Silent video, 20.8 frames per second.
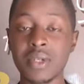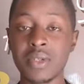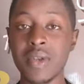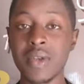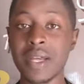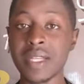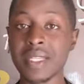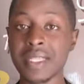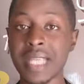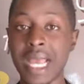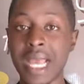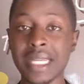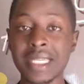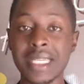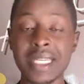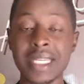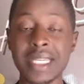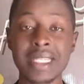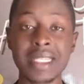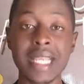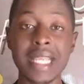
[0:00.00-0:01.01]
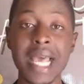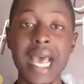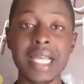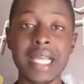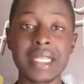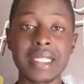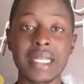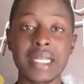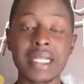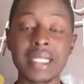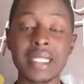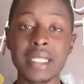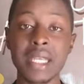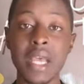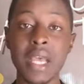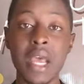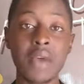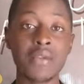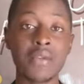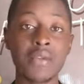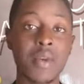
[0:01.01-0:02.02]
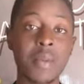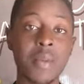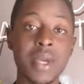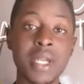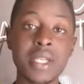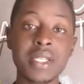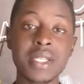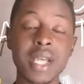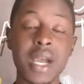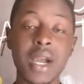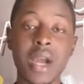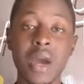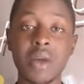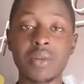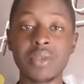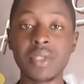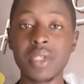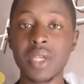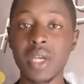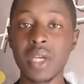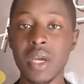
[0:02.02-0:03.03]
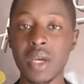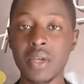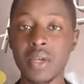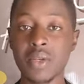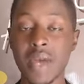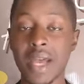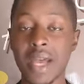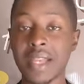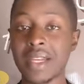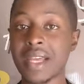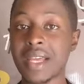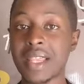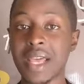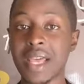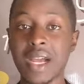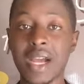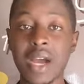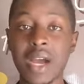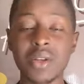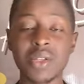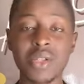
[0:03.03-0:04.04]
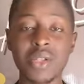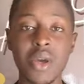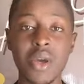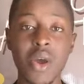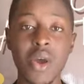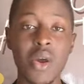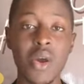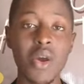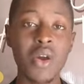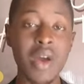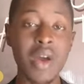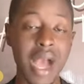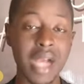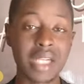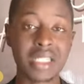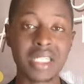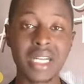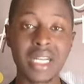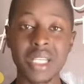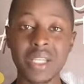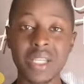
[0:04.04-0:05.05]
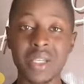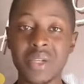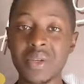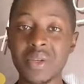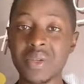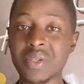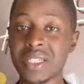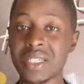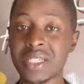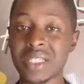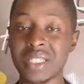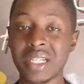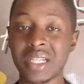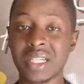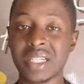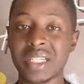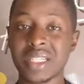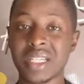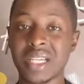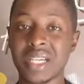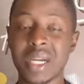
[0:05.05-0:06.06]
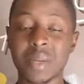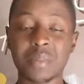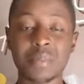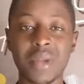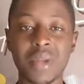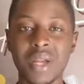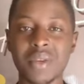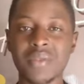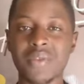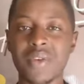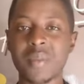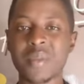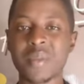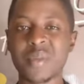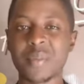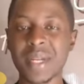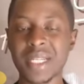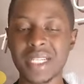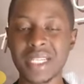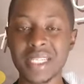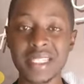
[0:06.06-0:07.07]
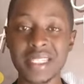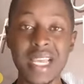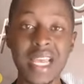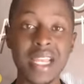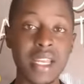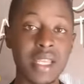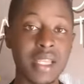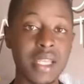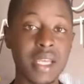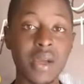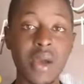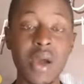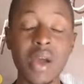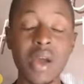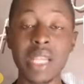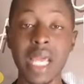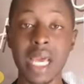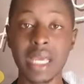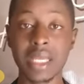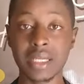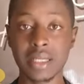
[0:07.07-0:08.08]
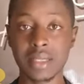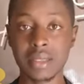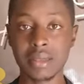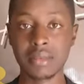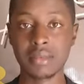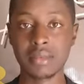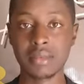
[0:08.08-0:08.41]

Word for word: transact his assets from his account to another account or actually use DealShaker platform to purchase anything online.